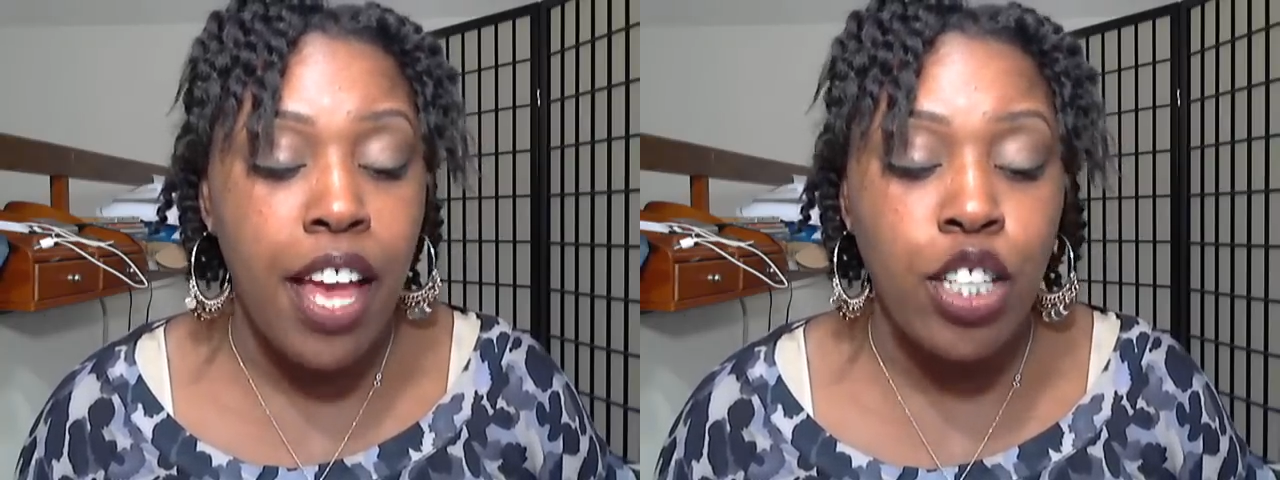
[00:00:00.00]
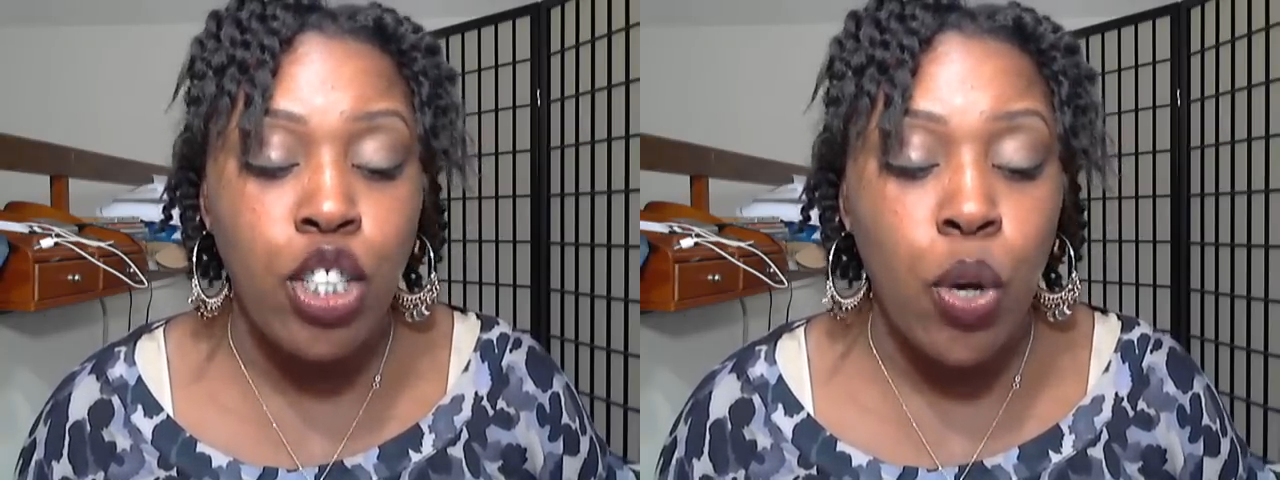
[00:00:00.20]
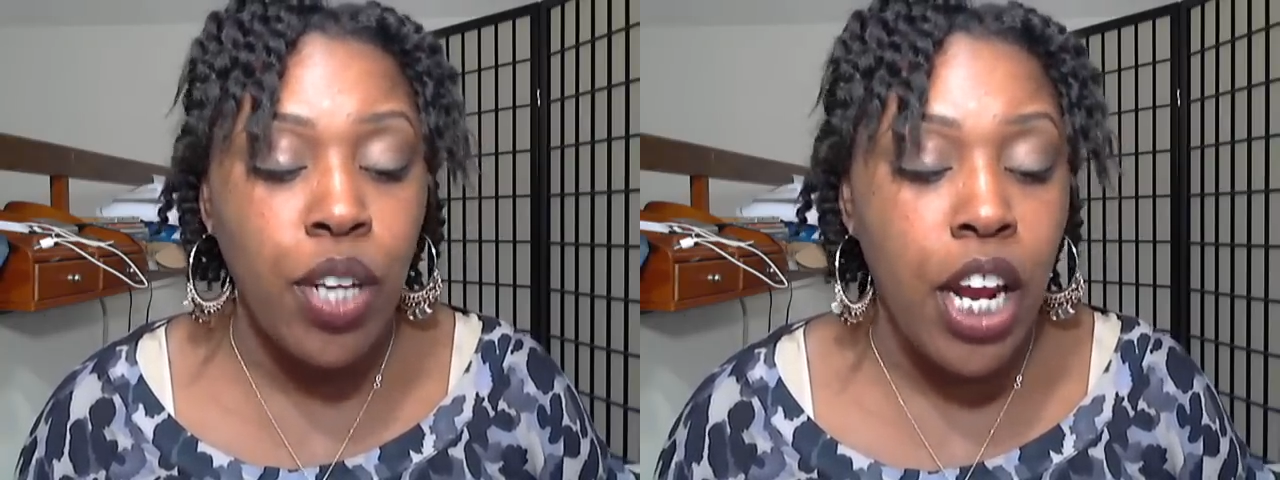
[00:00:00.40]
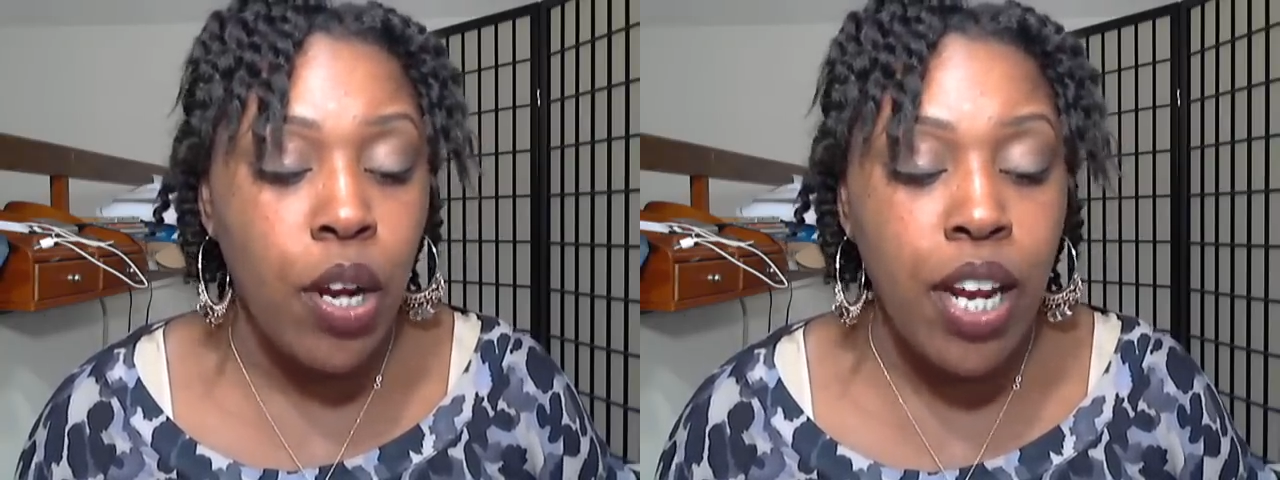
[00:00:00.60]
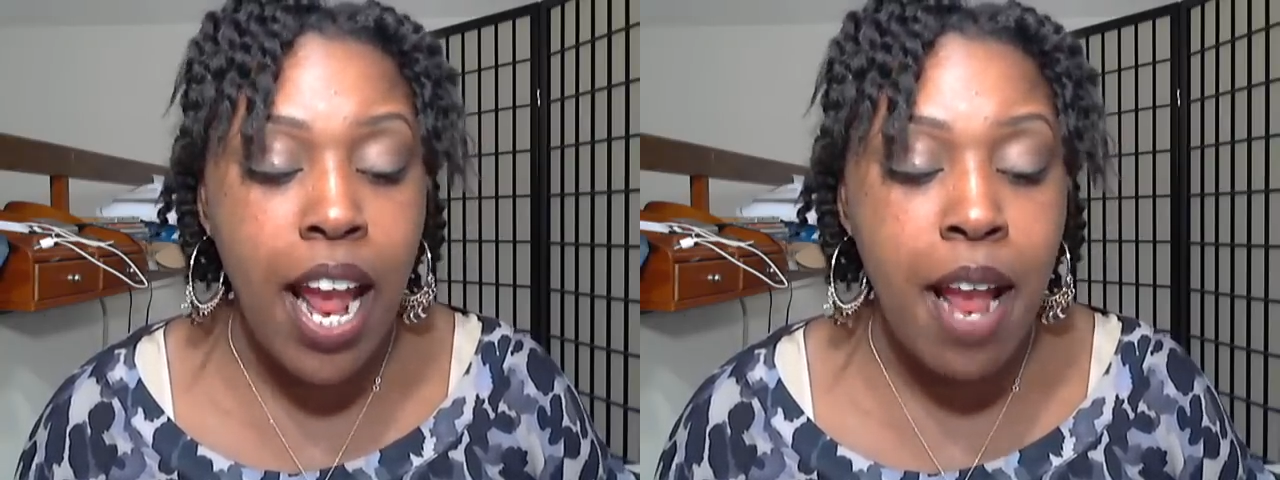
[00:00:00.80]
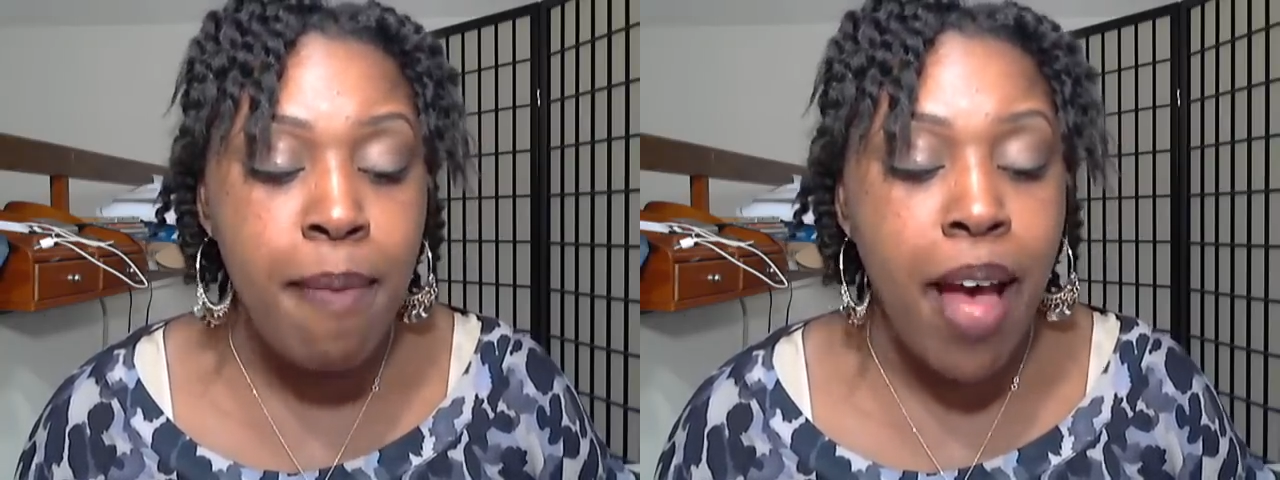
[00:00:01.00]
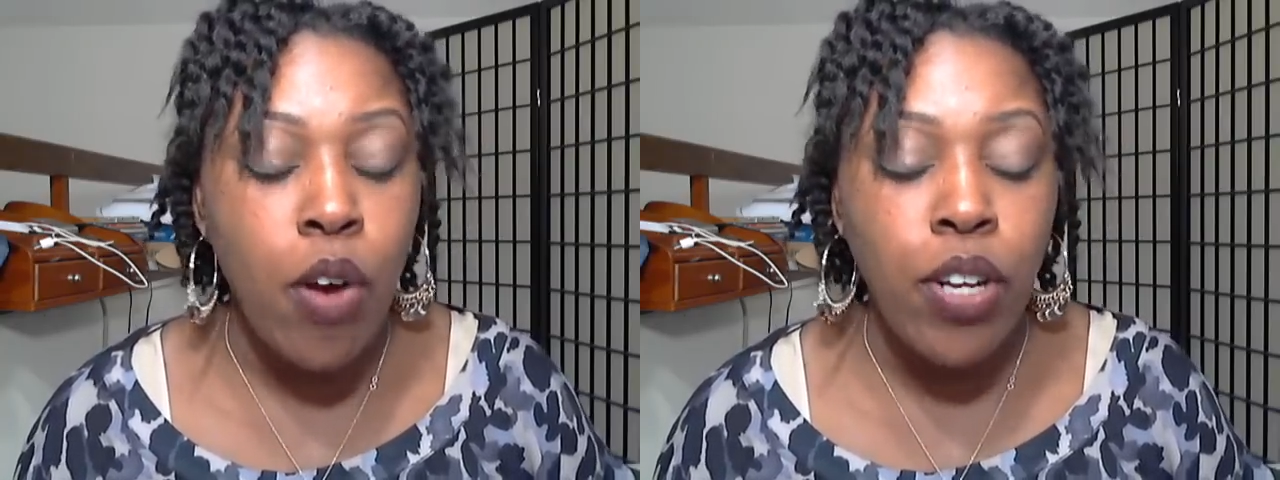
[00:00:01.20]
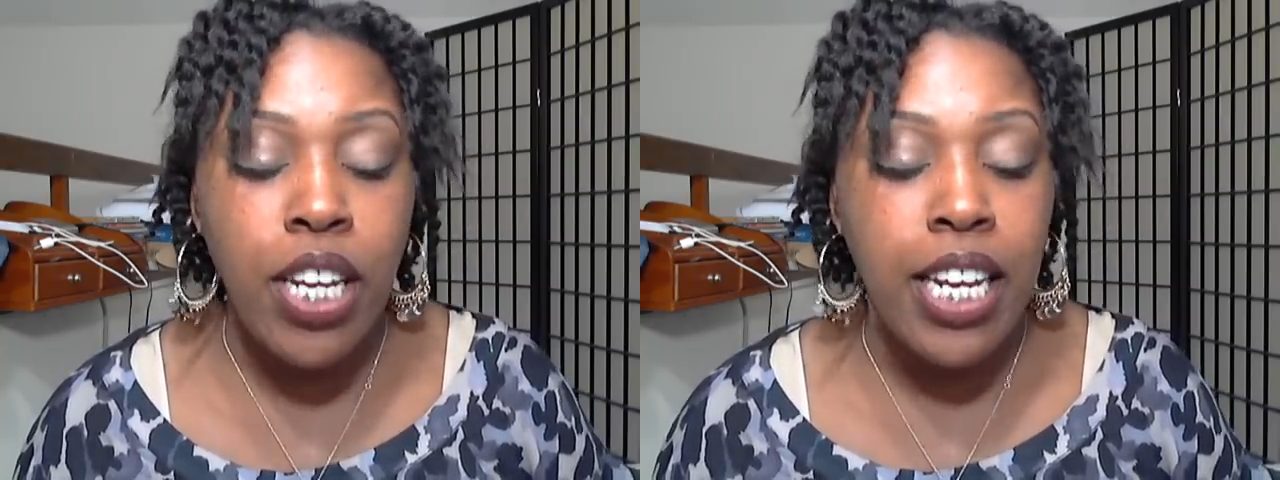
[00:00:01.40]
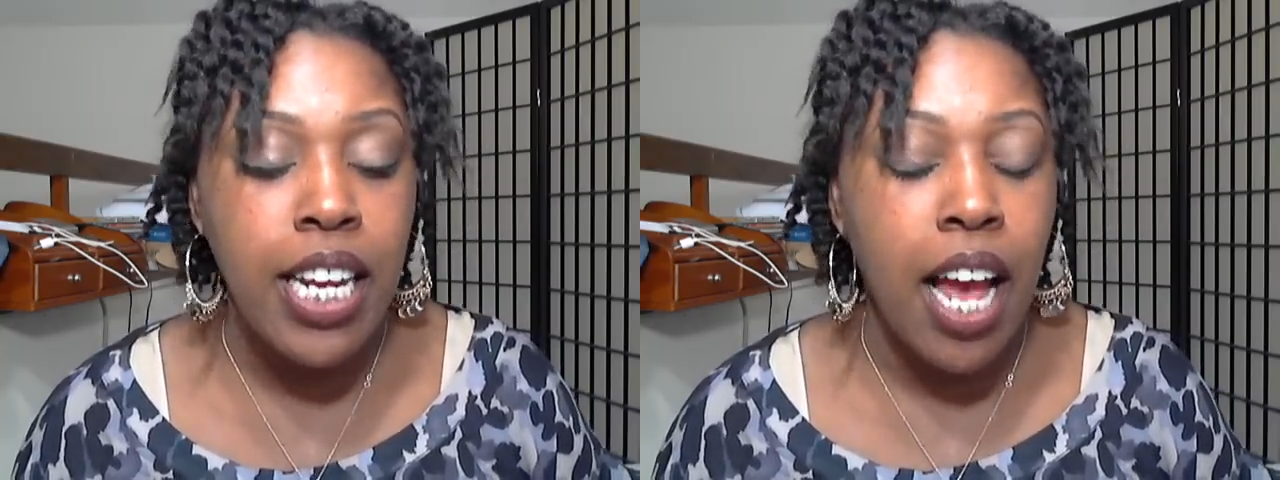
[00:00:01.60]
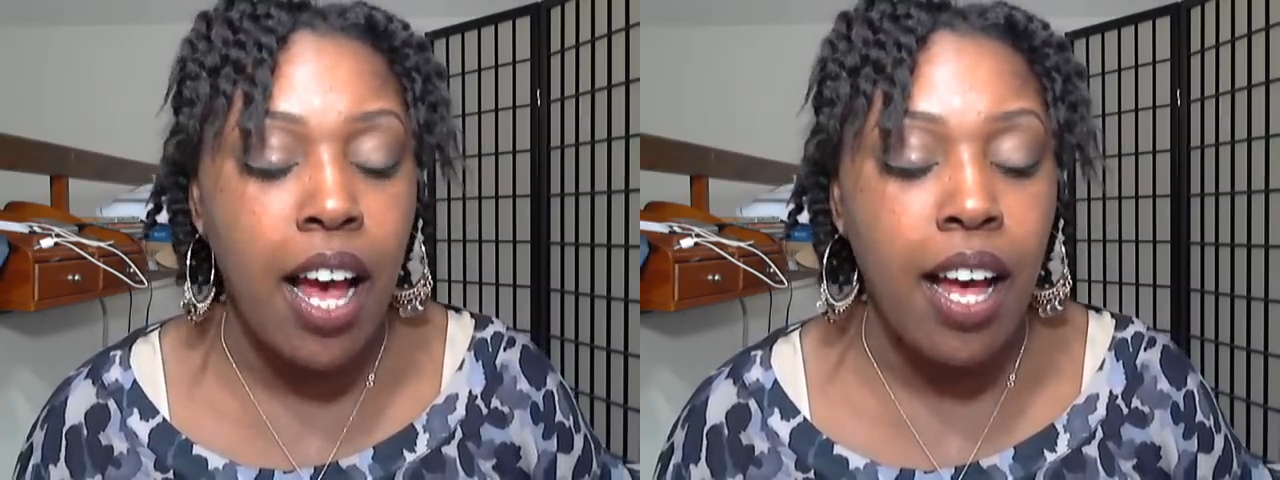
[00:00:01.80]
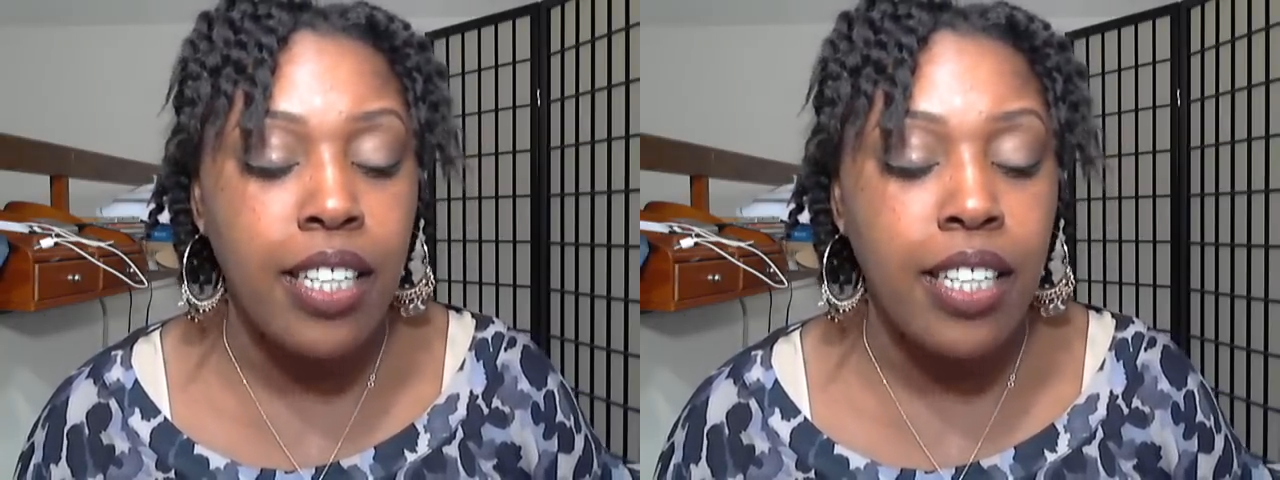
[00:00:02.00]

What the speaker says: that Donaire came out, he